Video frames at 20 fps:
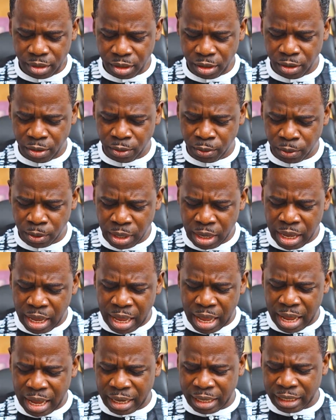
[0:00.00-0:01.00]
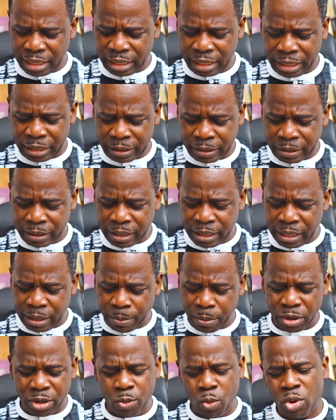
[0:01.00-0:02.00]
You know, and again,
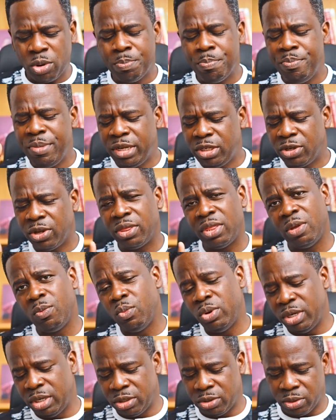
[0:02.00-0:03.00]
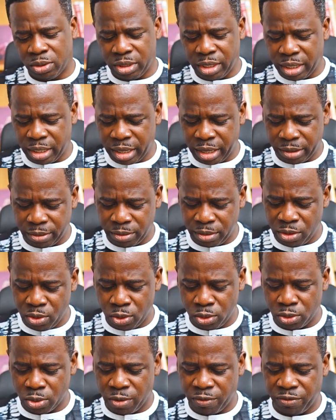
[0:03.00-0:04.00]
but the one major thing we need to take
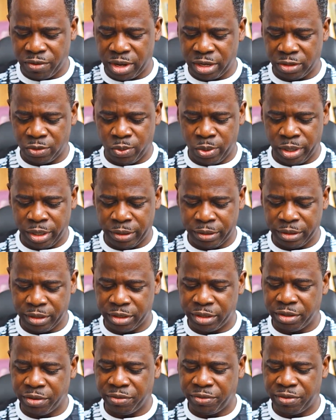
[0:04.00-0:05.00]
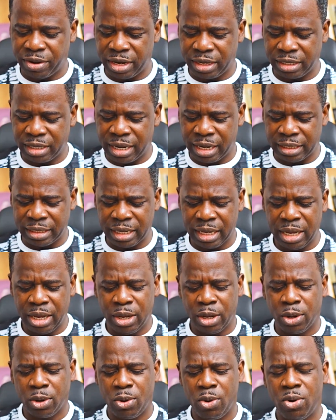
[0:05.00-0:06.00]
note of as well is the fact that
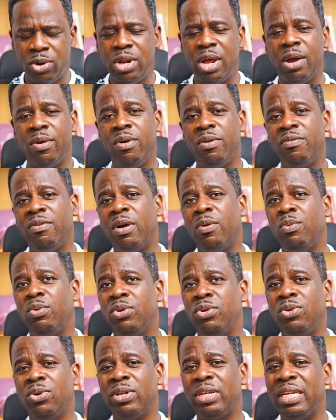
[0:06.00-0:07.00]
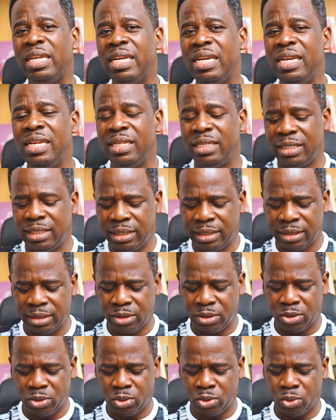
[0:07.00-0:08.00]
God, however, would not listen
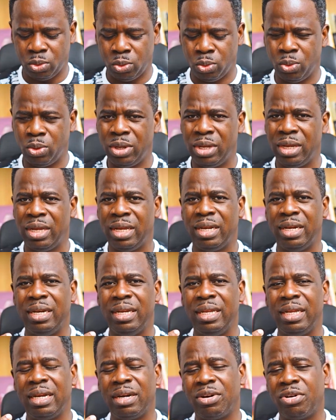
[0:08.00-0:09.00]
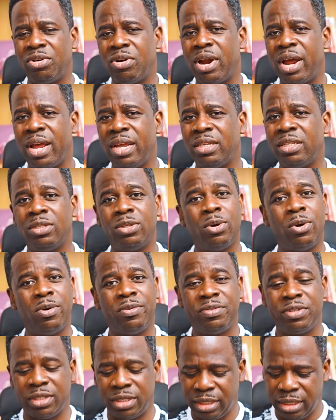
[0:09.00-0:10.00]
to the cries
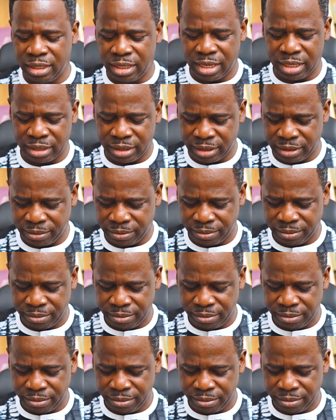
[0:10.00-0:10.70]
of sinners.